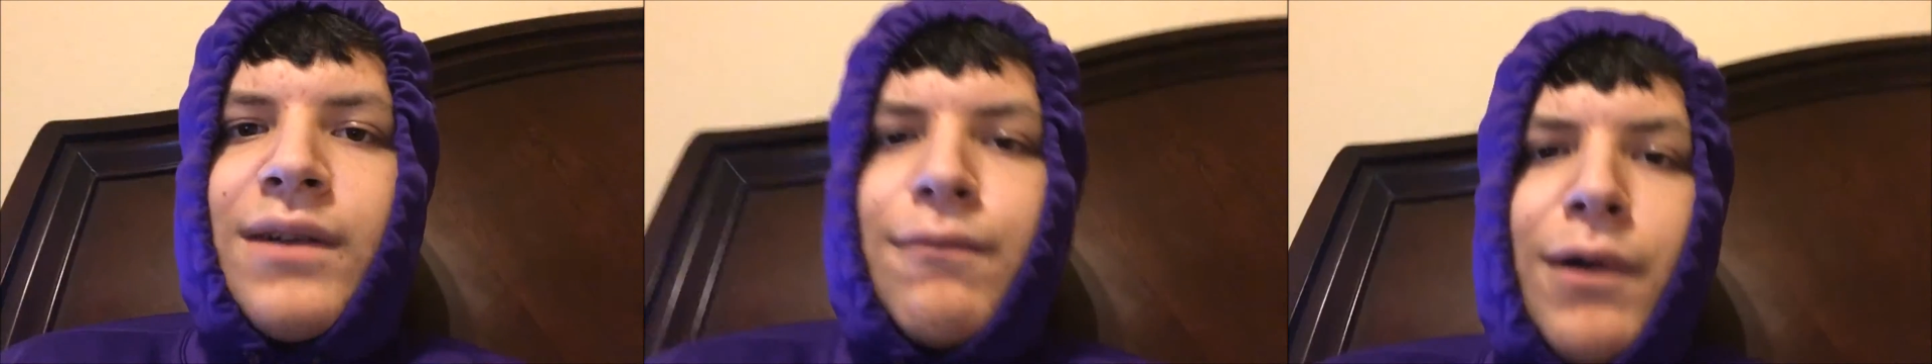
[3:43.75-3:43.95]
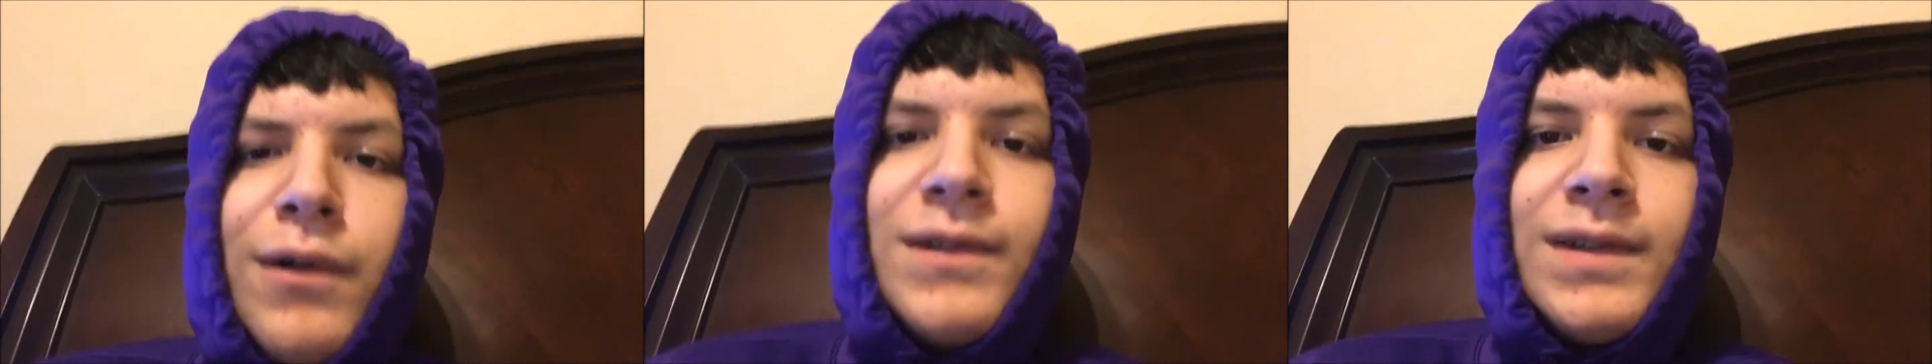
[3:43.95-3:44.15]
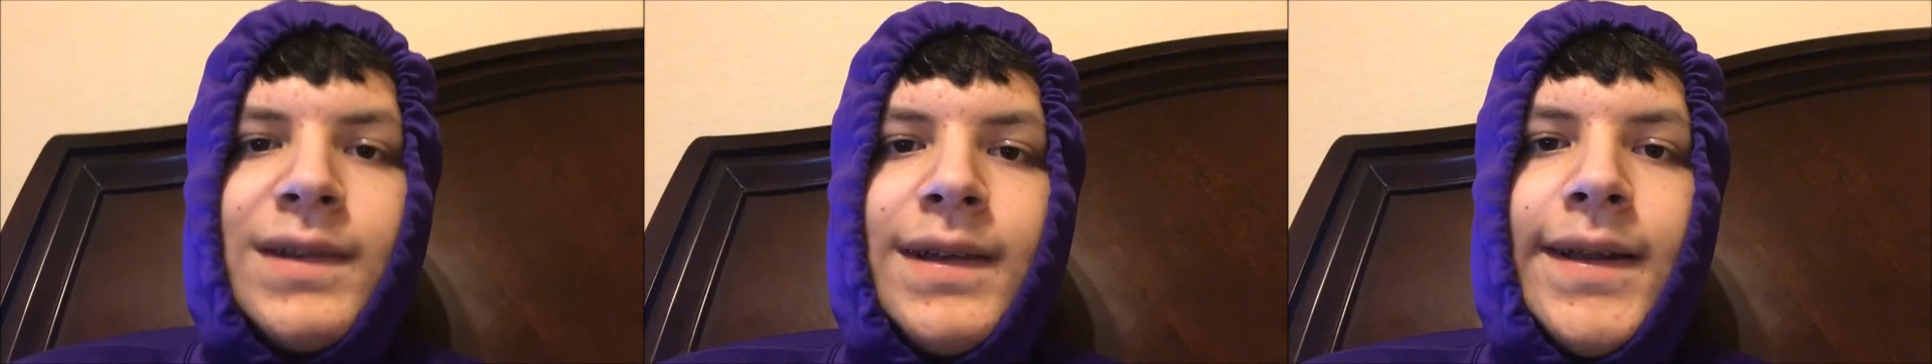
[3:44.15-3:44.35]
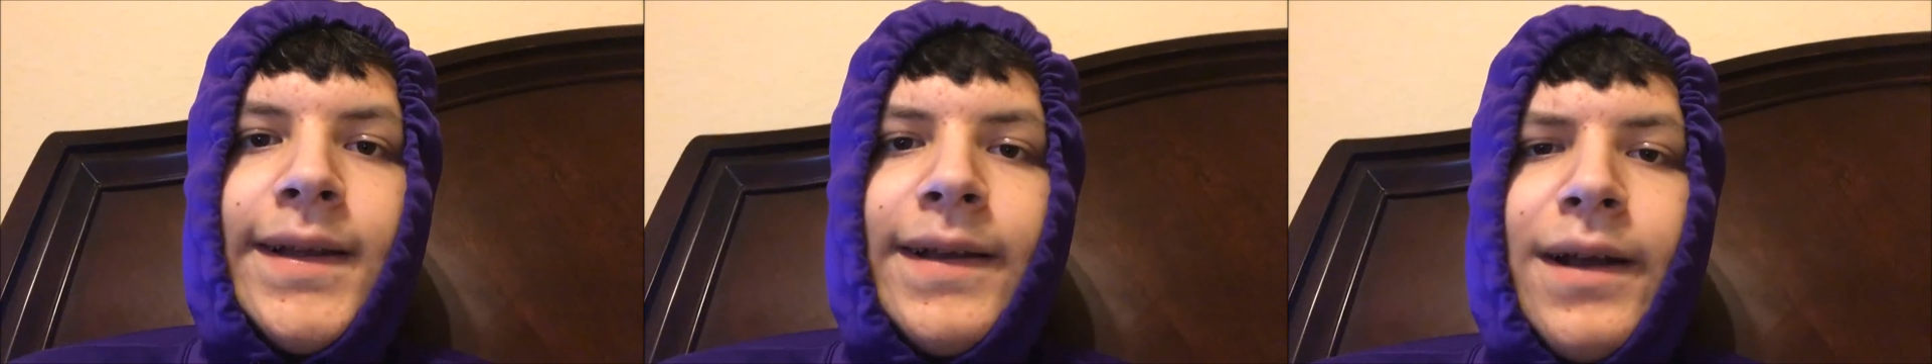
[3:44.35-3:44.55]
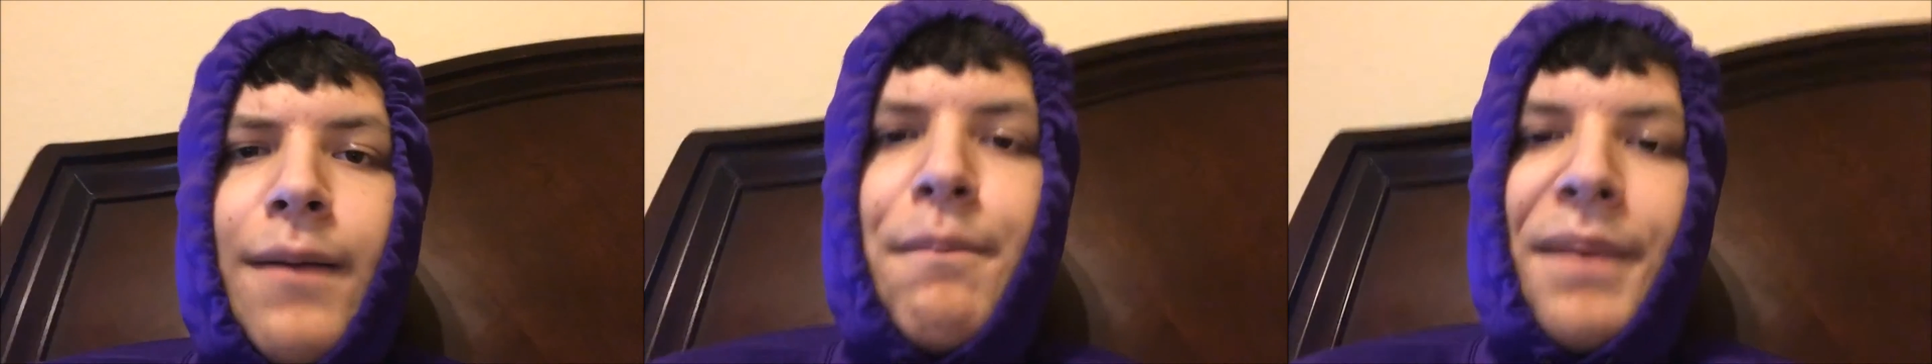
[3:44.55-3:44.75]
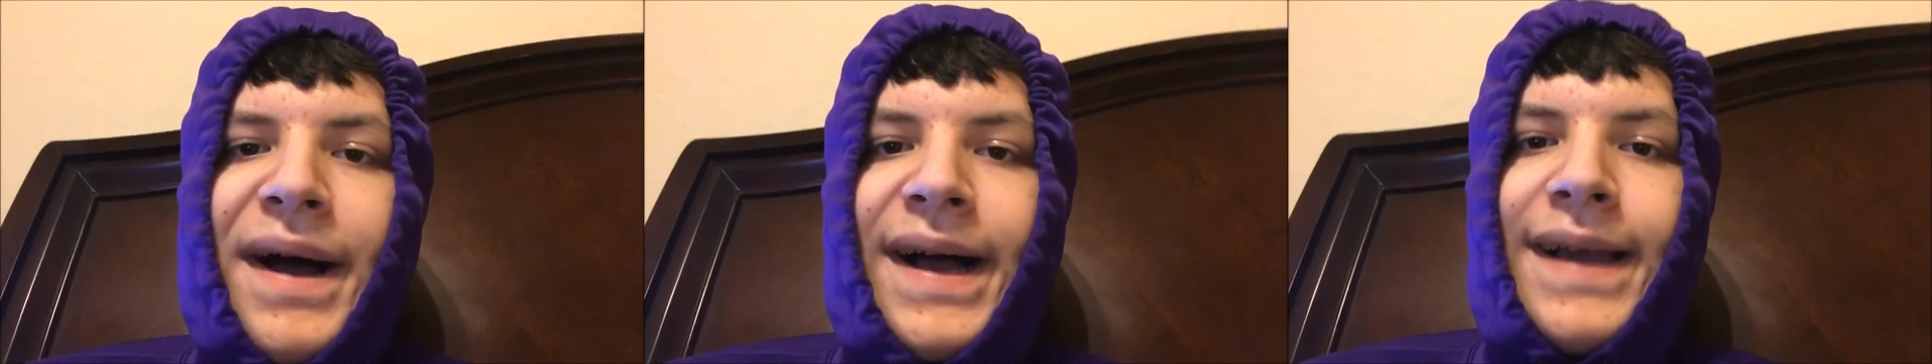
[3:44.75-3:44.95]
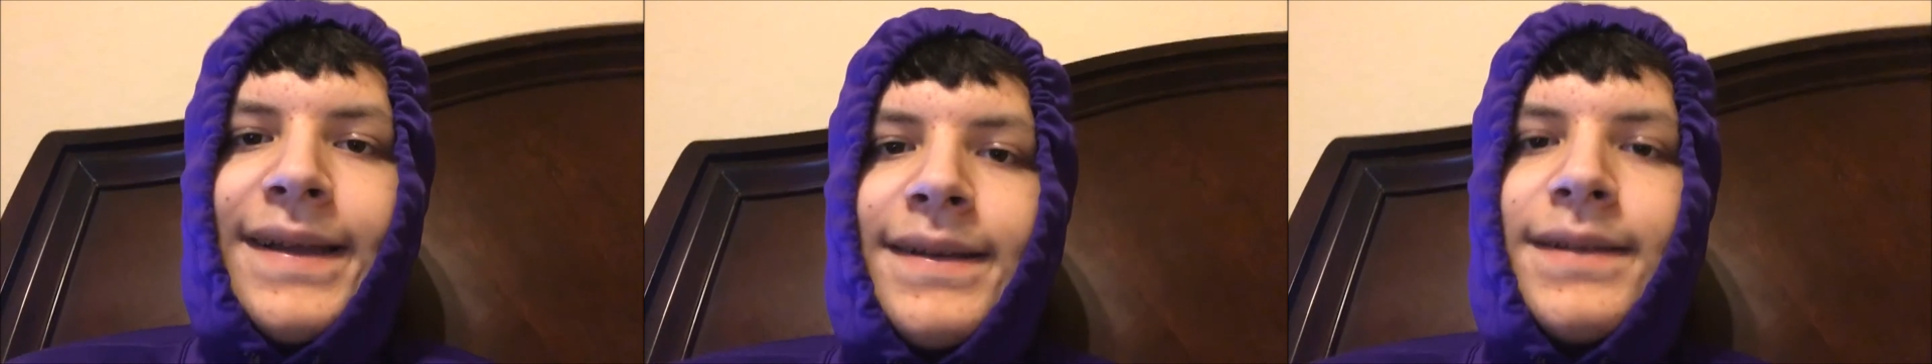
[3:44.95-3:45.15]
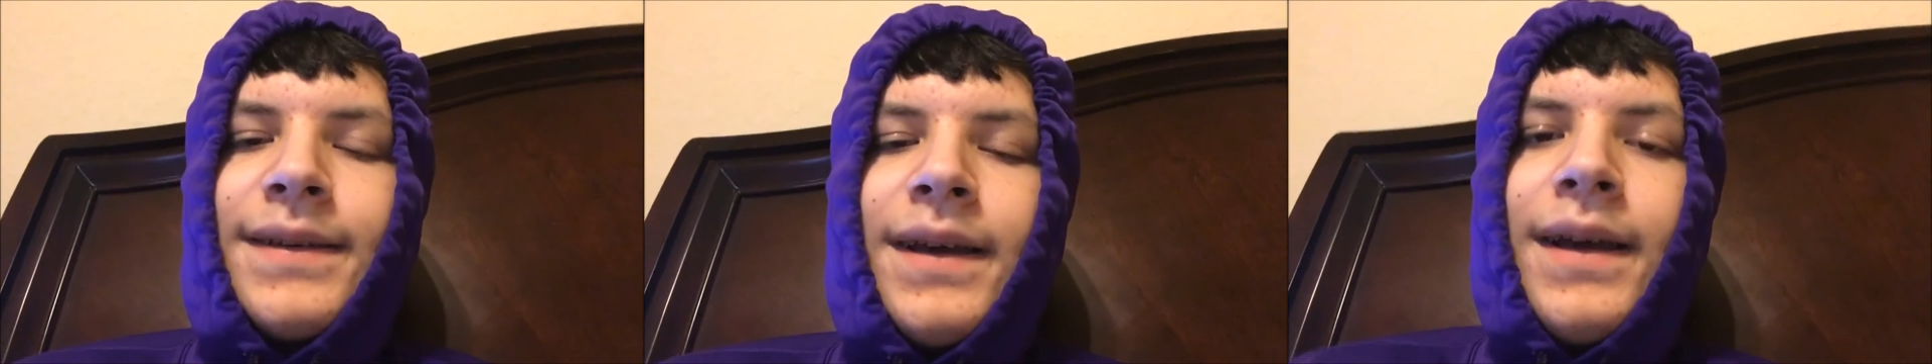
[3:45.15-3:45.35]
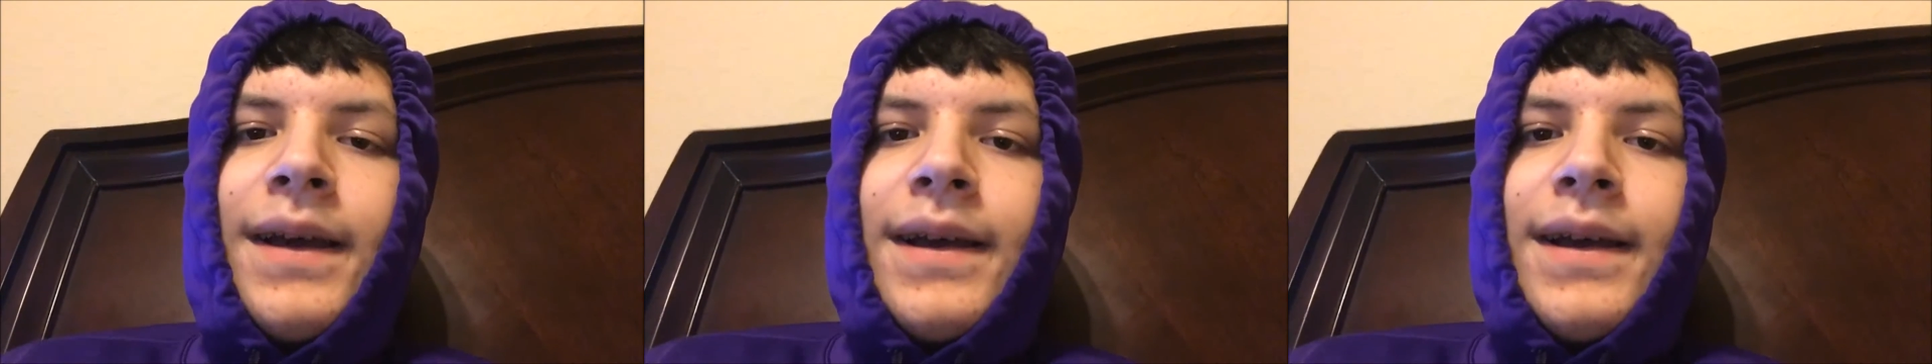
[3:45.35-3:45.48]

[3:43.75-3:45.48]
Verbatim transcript: and Rosalina combined.